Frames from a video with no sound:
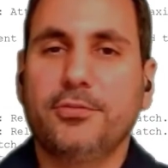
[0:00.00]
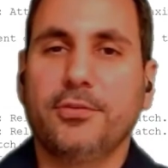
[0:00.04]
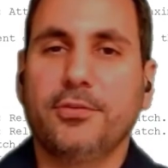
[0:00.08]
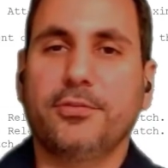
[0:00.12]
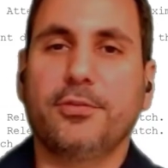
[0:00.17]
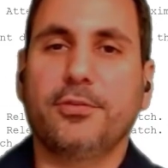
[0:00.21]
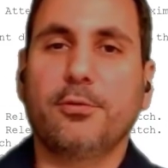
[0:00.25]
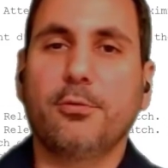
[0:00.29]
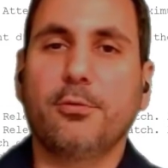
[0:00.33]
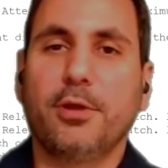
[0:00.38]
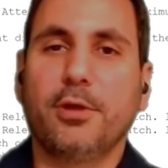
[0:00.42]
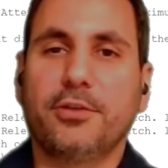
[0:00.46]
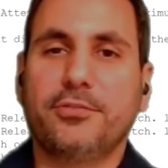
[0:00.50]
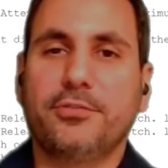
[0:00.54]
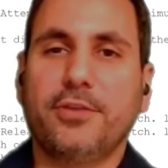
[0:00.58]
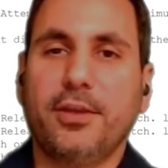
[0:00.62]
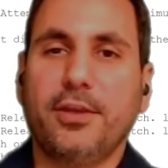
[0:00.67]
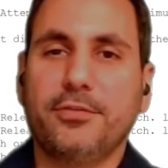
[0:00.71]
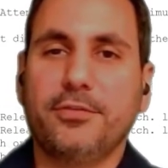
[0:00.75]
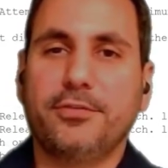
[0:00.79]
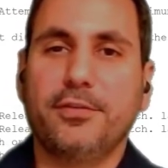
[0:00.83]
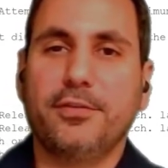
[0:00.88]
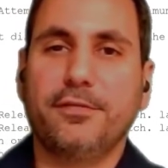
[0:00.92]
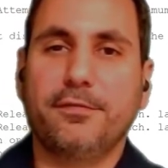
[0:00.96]
is through
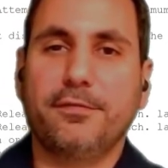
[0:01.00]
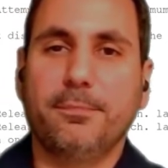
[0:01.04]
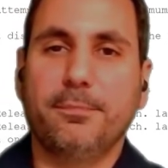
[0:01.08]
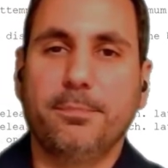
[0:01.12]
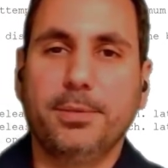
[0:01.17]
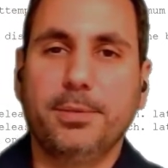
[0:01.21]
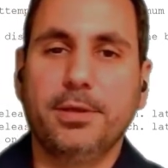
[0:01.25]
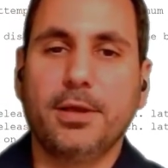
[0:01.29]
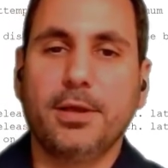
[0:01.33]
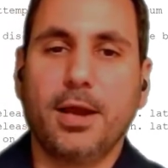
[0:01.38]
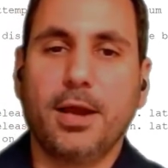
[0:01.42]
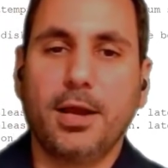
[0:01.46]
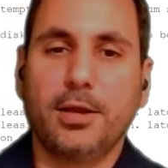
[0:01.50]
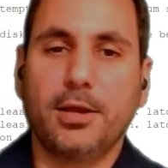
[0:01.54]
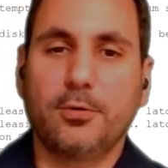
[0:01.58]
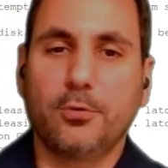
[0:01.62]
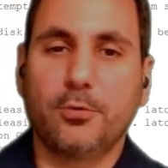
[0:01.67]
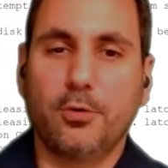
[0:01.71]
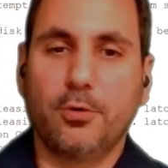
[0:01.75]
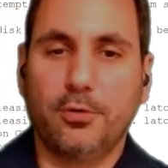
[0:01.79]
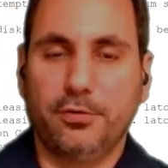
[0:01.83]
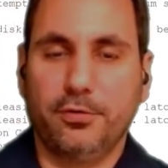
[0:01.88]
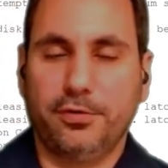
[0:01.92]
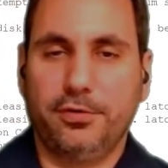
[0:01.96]
excessive BI
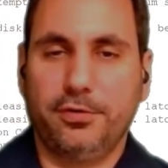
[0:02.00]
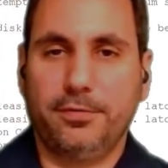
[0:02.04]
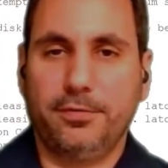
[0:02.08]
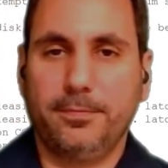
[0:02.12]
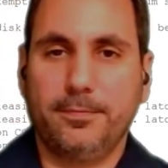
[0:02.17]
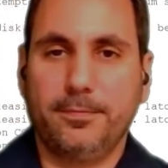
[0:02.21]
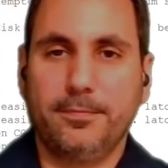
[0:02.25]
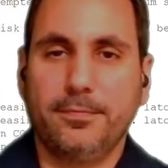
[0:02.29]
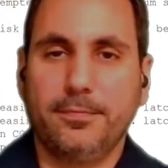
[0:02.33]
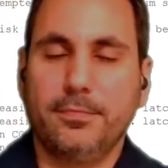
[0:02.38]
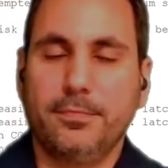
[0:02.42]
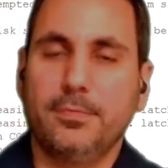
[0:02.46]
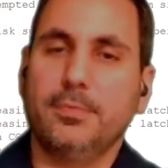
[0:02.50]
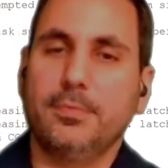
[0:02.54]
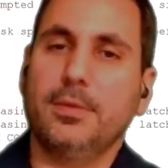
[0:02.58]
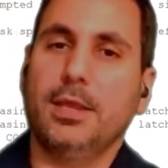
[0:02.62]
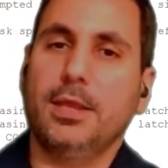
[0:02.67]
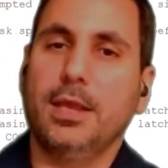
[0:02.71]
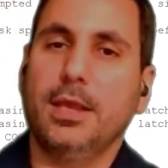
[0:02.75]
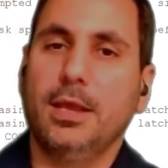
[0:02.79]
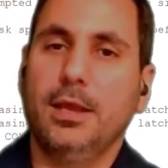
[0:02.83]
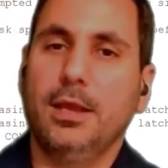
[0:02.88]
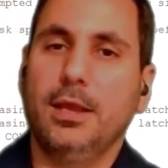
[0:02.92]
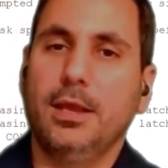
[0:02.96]
growth.
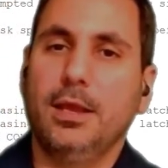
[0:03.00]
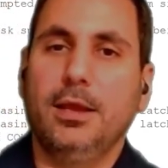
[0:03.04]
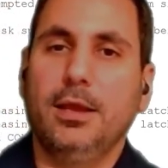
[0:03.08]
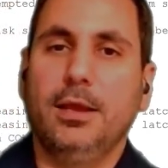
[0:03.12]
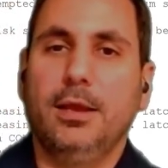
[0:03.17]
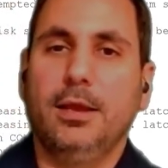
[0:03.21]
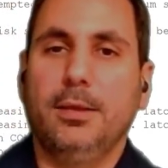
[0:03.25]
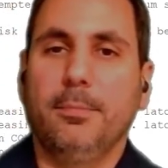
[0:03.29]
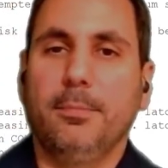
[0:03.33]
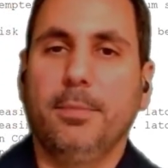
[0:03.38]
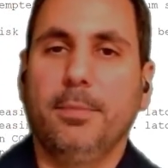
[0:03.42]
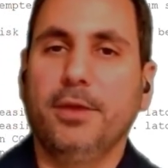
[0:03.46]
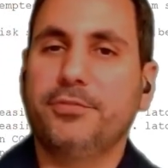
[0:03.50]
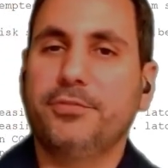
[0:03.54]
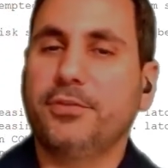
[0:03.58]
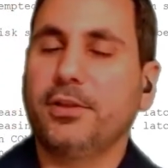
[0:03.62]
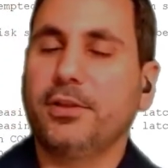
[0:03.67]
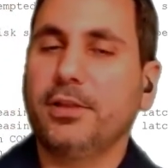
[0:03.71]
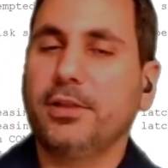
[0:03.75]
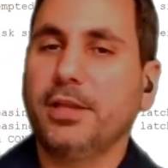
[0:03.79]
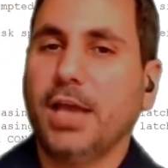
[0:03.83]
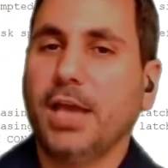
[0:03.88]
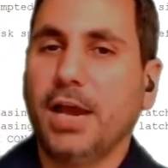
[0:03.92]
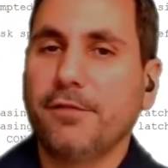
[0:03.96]

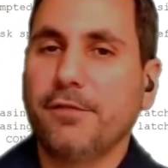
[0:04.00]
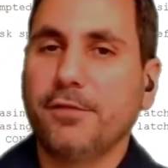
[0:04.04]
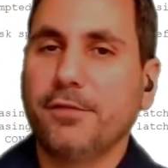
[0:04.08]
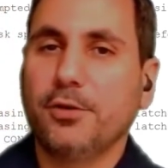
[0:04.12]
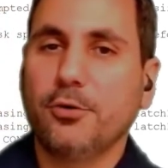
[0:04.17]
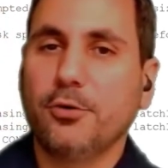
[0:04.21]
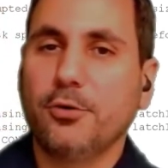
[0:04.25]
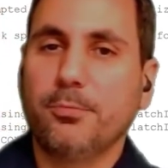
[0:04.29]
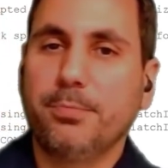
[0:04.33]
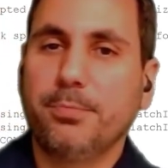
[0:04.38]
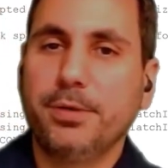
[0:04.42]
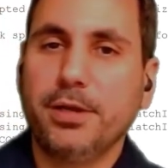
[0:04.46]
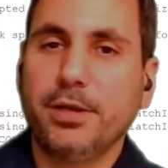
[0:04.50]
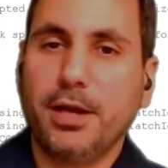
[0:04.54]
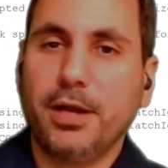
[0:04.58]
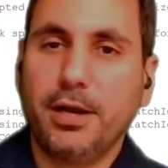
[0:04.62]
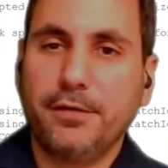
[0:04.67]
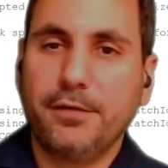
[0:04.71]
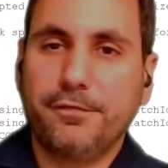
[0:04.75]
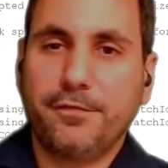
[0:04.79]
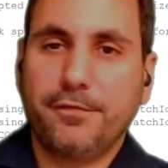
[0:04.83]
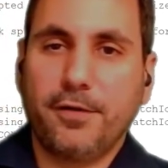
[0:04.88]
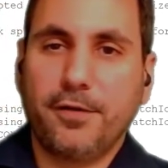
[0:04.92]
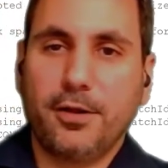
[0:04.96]
Basically having your BI
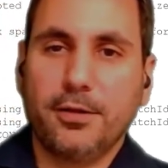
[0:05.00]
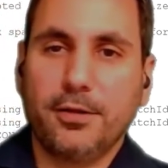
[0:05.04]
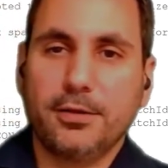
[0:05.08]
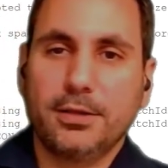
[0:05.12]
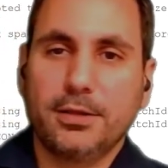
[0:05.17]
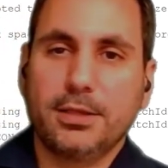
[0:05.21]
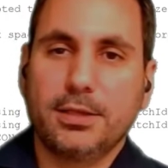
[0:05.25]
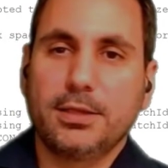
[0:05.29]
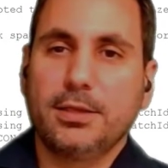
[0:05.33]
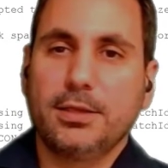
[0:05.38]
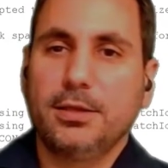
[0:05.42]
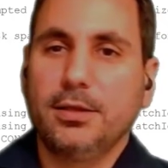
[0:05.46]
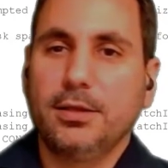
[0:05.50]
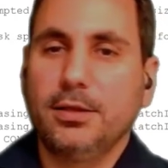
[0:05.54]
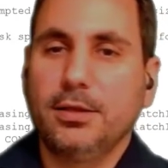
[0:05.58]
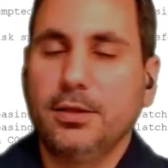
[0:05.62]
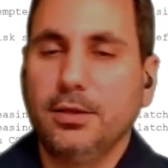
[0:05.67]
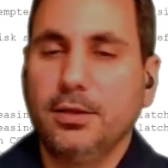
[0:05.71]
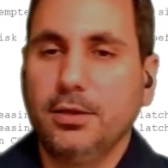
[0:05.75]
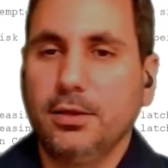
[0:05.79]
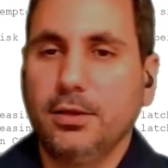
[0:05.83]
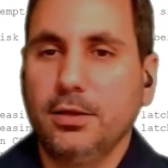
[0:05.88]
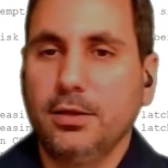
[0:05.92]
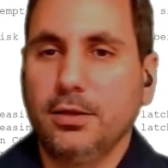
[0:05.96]
file
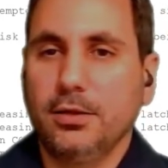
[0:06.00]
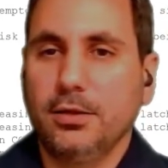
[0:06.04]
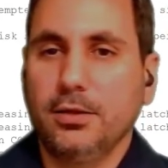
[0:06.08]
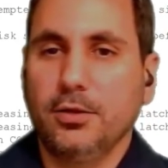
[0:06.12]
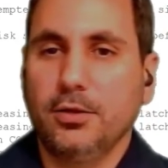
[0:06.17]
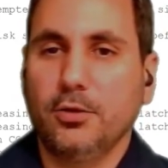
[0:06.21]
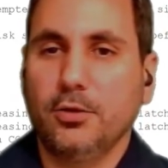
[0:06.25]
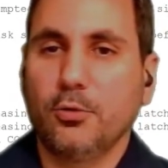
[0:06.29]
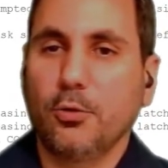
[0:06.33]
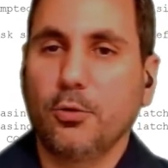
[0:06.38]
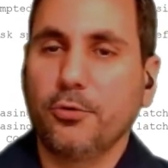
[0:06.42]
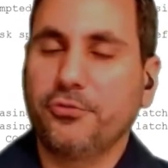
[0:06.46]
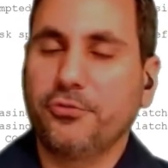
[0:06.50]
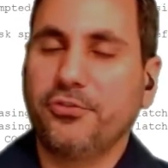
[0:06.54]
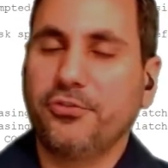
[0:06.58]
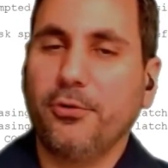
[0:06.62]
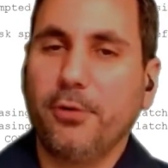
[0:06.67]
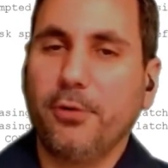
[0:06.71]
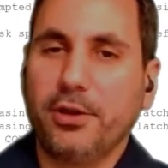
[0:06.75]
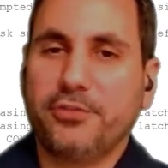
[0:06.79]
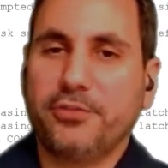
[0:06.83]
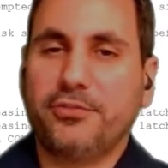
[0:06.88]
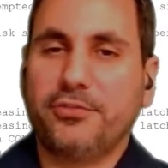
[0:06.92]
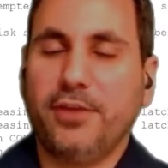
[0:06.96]
grow so
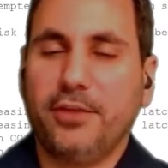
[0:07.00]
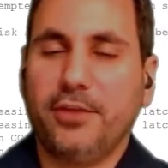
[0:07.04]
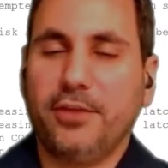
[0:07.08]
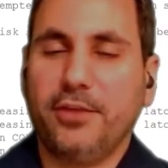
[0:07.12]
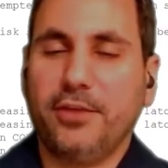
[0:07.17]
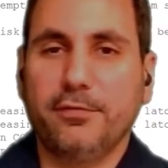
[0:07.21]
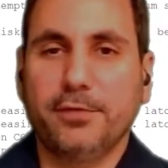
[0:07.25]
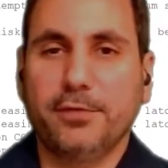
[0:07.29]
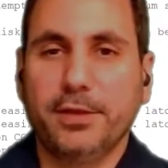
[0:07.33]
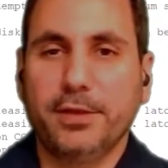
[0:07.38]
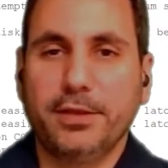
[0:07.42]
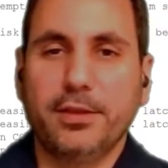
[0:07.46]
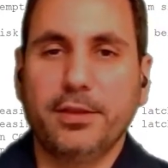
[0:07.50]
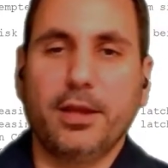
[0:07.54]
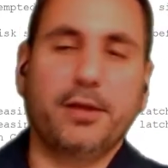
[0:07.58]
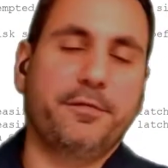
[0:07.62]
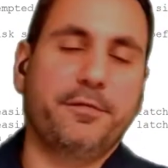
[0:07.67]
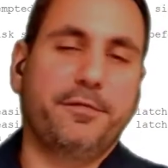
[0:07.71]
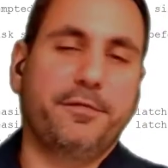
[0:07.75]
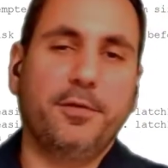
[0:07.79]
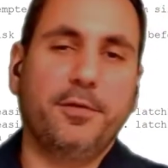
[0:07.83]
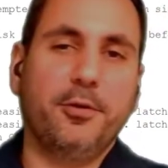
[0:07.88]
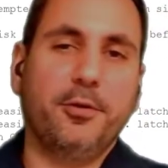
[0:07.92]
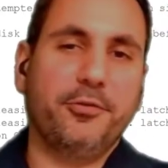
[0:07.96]
excessively that it
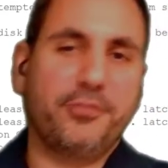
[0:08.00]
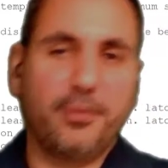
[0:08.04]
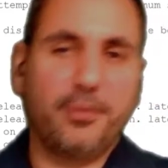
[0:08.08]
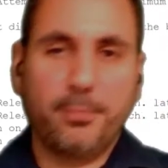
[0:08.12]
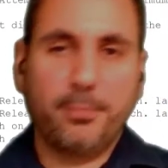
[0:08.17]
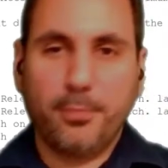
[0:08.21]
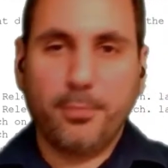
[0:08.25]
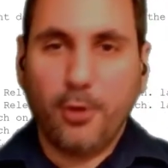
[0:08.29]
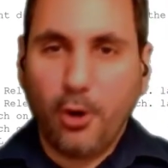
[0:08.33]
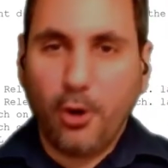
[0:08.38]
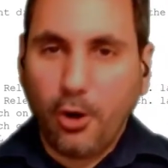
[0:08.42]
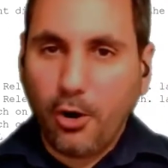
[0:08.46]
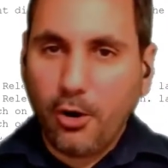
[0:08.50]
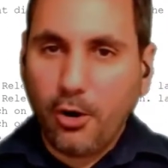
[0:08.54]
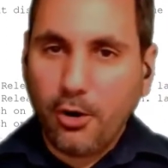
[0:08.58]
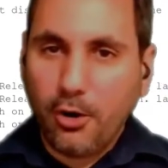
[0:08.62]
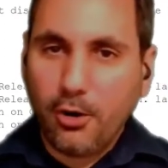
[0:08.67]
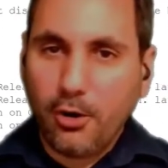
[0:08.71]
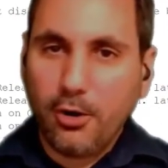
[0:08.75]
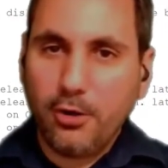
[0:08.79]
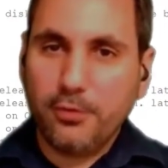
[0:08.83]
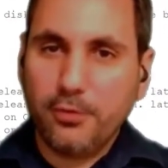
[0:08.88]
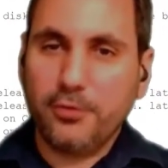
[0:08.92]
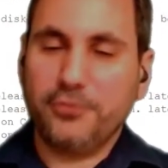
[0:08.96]
fills up
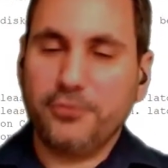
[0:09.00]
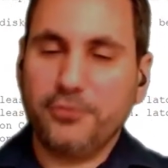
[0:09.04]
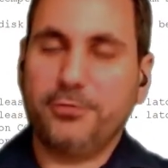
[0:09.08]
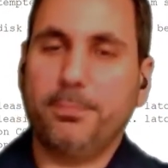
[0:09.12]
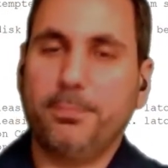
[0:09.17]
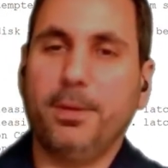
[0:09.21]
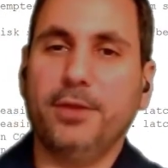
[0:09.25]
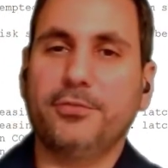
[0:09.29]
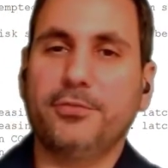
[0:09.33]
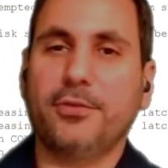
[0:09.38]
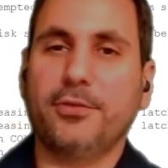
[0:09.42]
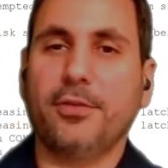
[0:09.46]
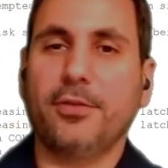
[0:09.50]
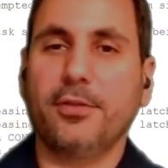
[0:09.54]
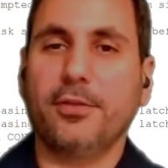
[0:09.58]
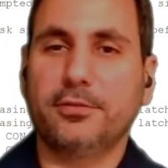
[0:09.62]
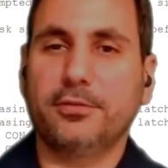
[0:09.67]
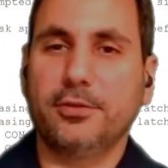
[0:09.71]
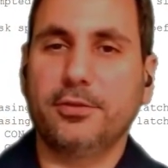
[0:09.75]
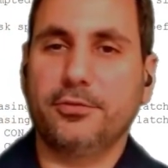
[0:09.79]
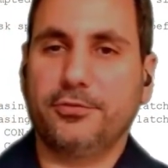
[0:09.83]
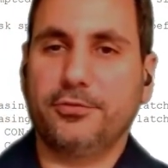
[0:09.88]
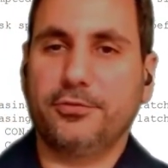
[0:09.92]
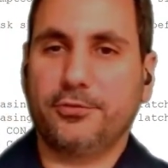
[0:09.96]
all the space on the
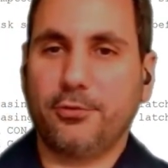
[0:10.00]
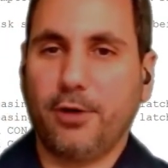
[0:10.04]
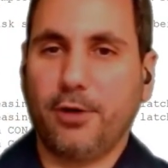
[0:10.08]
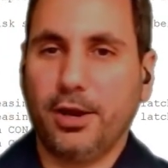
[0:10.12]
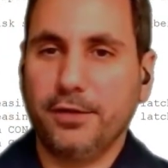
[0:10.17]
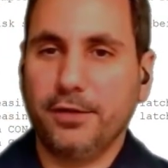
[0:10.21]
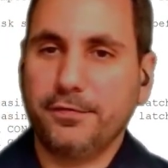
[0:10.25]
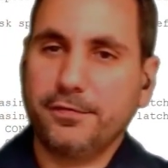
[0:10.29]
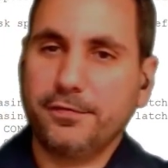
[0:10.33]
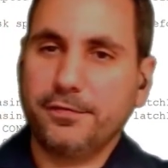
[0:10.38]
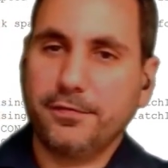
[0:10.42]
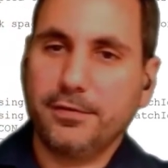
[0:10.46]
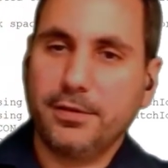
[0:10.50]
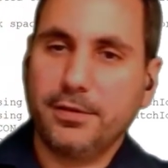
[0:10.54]
disk drive,